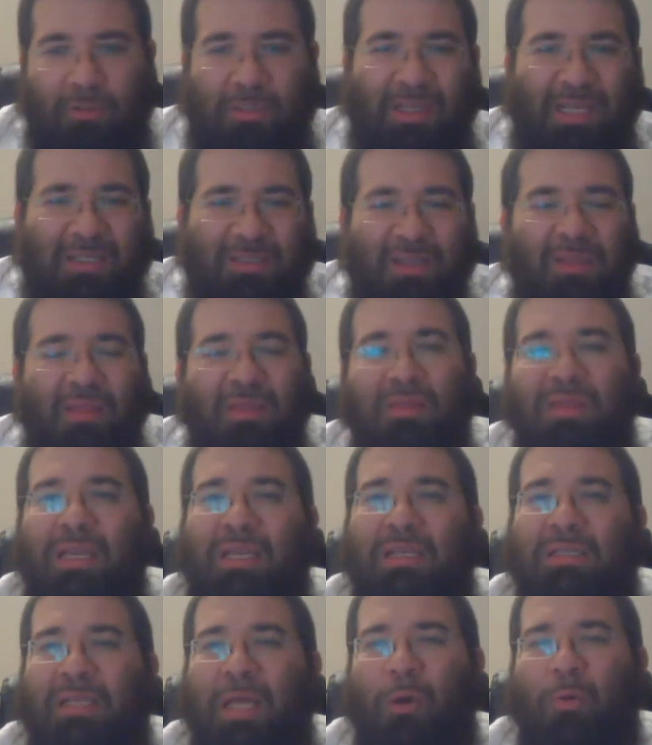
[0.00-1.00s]
And that's the
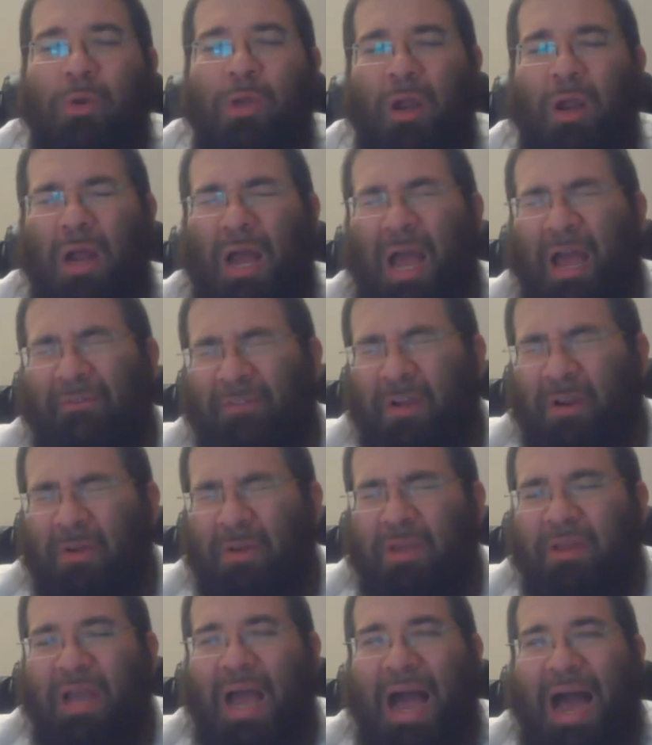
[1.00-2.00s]
things that we are
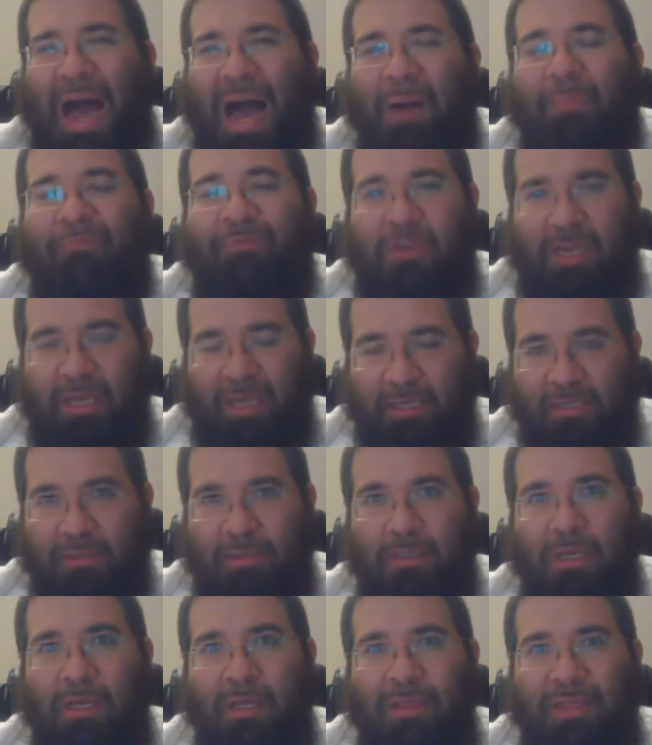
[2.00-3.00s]
very
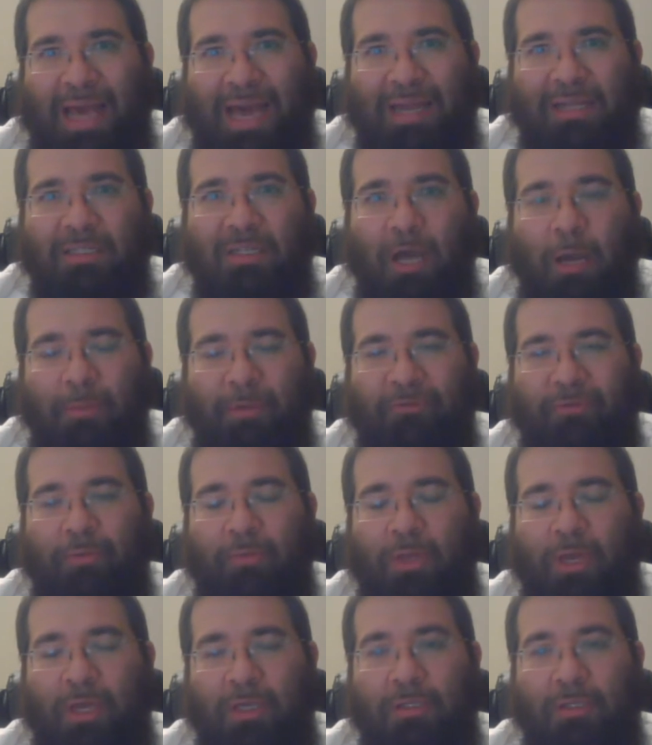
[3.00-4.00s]
obvious that it's coming from
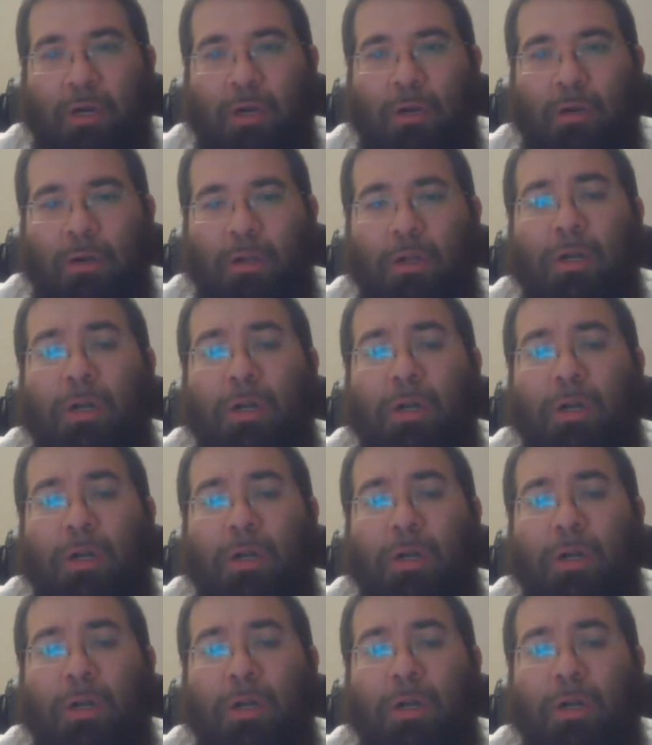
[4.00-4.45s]
the Yetzer Hara.